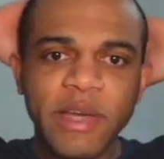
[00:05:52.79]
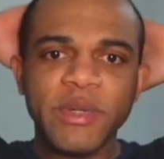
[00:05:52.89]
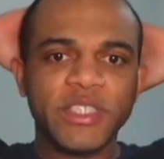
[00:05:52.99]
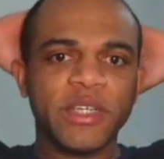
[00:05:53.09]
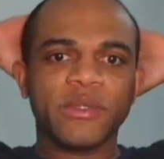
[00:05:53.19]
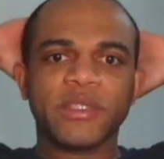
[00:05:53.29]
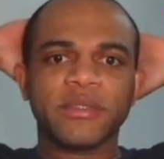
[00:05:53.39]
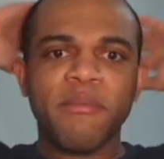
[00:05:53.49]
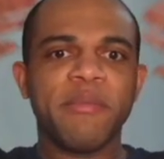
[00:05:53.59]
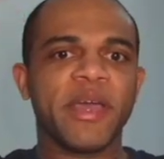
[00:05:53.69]
were chilled,
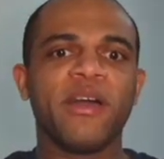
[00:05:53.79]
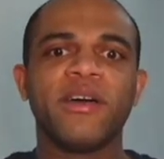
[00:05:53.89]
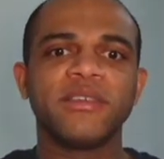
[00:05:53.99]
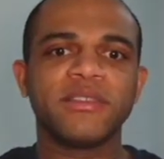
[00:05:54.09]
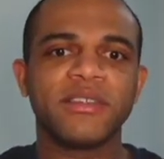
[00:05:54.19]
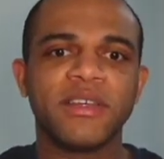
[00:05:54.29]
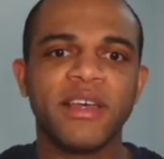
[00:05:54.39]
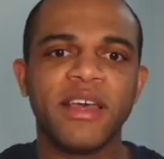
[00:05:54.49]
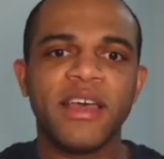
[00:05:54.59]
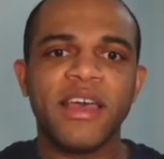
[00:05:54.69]
because
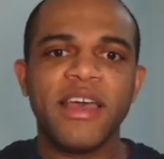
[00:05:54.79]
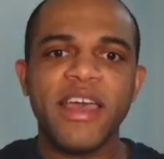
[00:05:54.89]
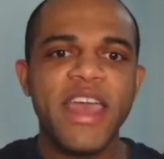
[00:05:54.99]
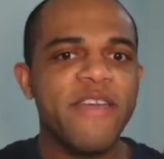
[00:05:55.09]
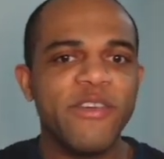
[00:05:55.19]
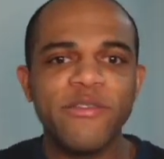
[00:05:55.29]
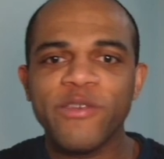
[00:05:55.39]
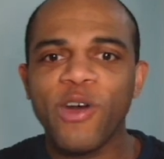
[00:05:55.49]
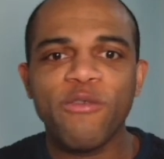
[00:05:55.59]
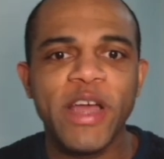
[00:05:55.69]
even
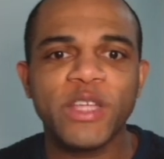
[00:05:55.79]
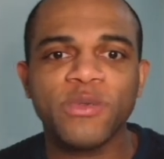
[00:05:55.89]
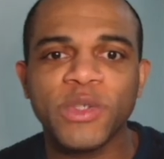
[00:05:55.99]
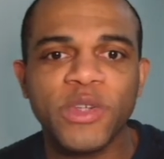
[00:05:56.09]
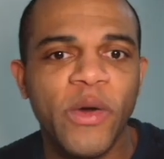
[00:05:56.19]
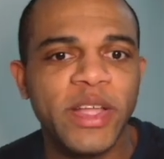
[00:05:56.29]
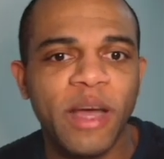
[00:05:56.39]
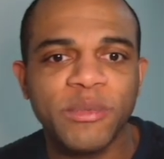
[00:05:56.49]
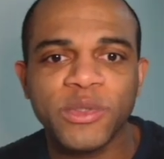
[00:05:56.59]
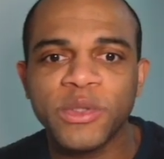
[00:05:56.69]
though rates was going
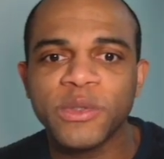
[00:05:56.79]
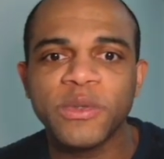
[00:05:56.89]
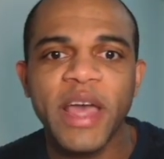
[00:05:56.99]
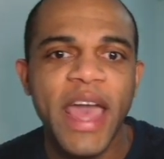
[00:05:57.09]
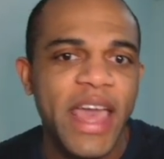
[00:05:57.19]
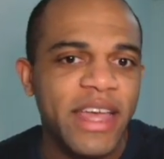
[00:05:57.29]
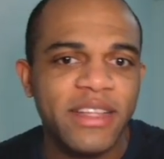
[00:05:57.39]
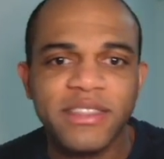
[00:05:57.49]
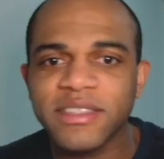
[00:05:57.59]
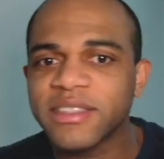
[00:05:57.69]
up to 8,
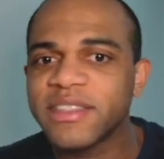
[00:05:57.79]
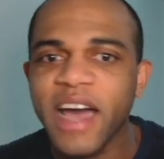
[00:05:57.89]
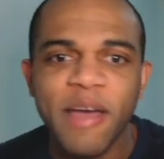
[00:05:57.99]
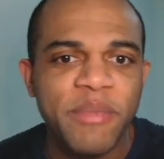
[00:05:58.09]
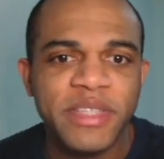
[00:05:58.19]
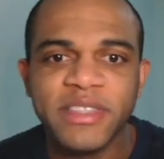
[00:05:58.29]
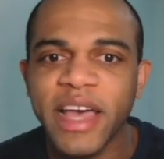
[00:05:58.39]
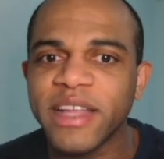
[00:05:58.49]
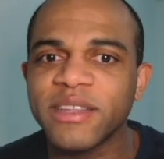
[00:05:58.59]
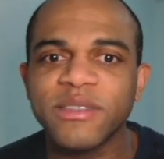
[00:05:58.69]
9%,
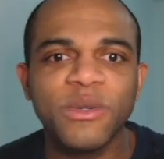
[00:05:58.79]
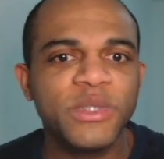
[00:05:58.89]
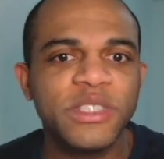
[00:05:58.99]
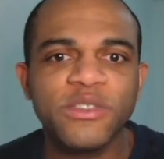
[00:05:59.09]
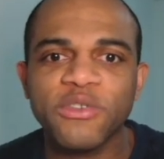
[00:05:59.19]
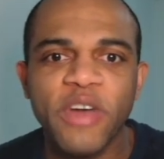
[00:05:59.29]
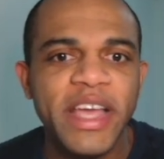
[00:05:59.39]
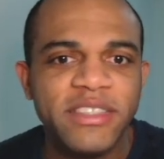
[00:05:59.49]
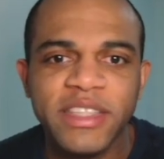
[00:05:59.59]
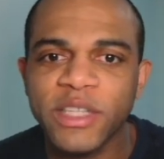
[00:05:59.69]
all these
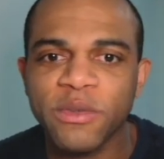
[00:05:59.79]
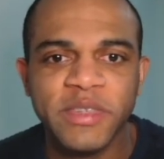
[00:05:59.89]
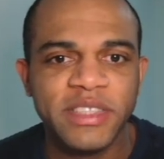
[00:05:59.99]
craziness with these